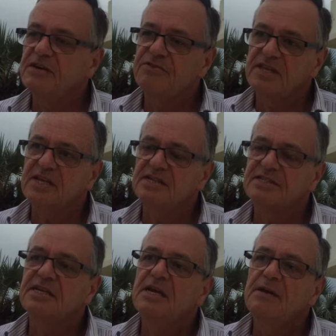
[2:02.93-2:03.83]
and everything
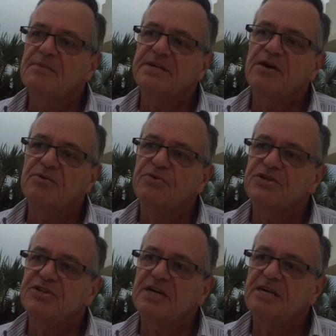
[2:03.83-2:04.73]
else, but now we want
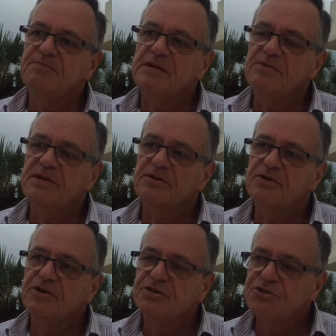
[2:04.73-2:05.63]
to try and get people
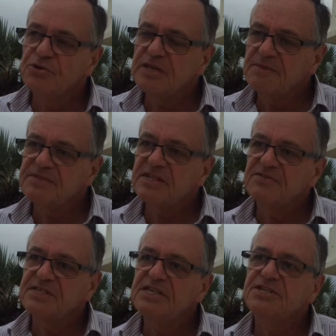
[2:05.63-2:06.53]
drawing
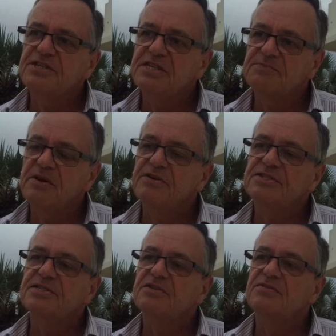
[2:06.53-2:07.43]
themselves into the
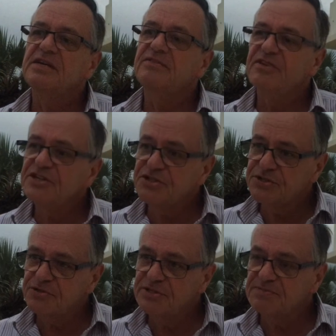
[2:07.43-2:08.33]
experiences on the adventure
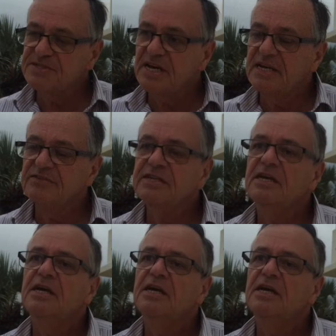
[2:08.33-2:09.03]
tourism side of it.